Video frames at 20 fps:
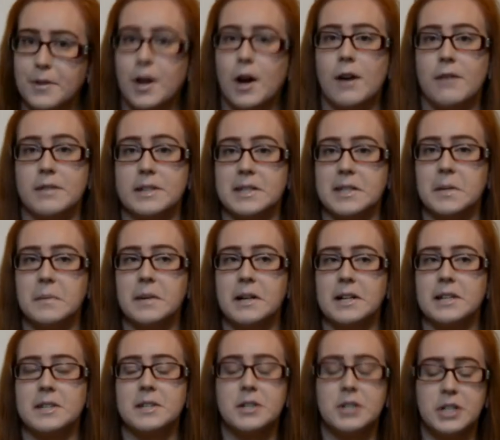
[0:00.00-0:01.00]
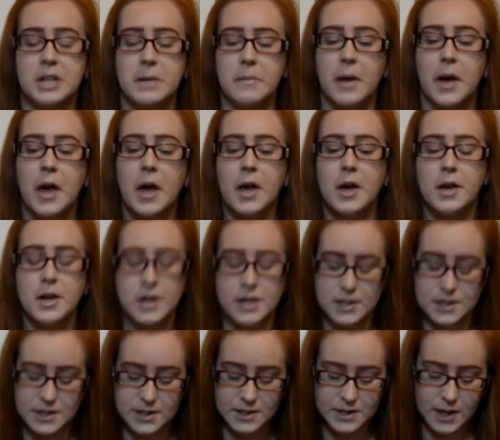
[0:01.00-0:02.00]
obviously because they're cheap.
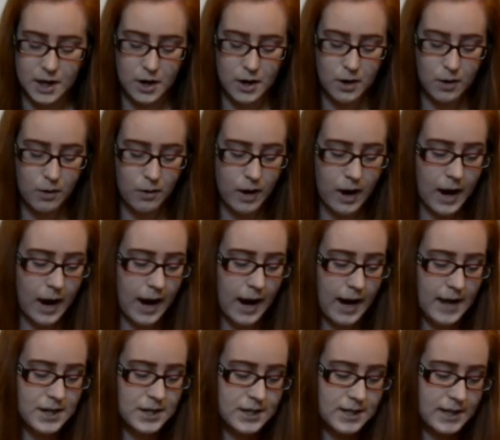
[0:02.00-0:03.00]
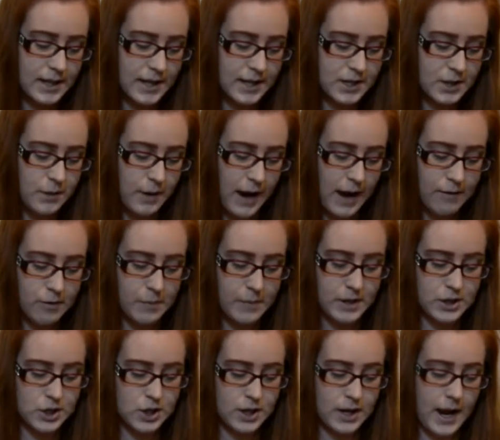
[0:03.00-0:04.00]
So I just like to have a
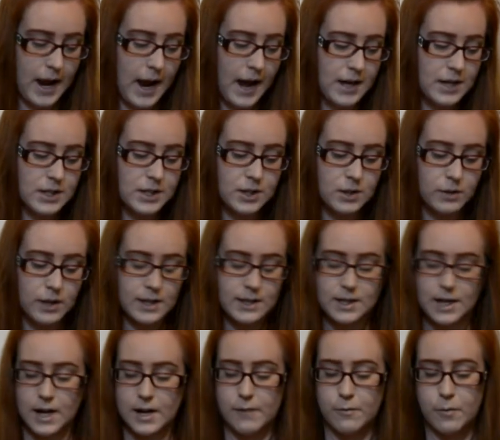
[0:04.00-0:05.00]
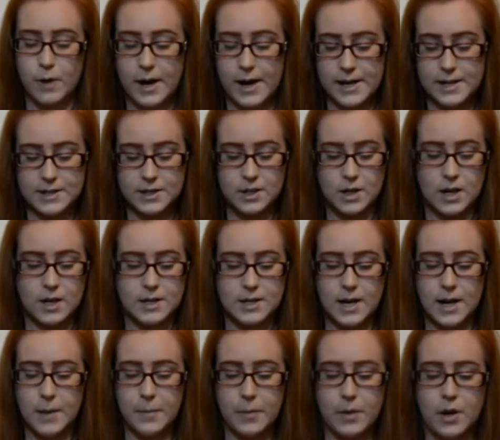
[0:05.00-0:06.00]
bunch on hand, so that's kind of why I stocked
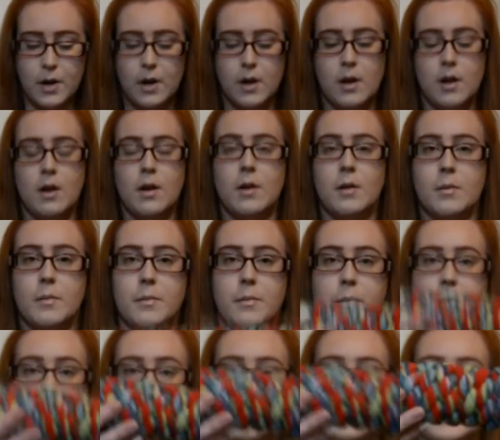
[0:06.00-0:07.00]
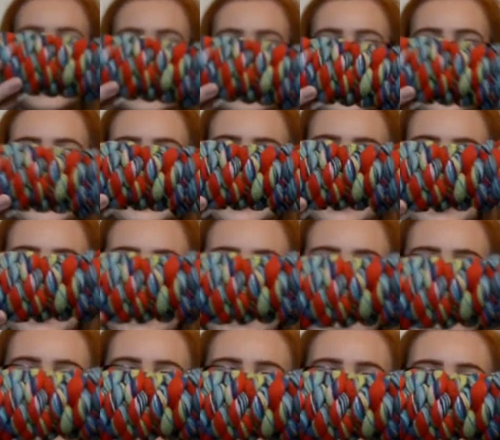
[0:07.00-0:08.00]
up. But it's just like
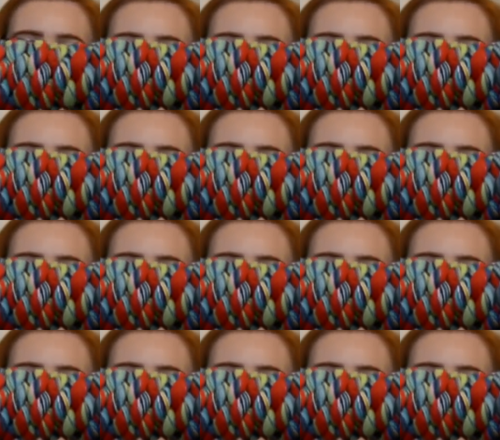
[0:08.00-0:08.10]
that,